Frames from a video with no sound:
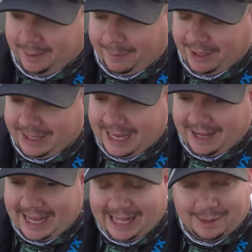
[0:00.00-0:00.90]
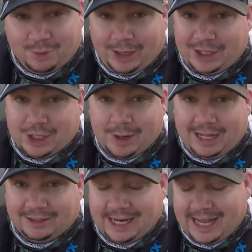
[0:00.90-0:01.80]
But yeah, Alum Creek showed
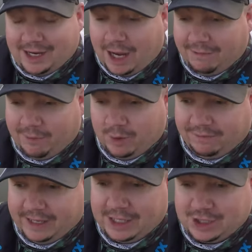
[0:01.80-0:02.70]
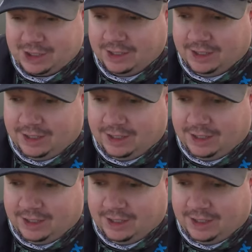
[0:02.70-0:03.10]
out today. I caught four fish.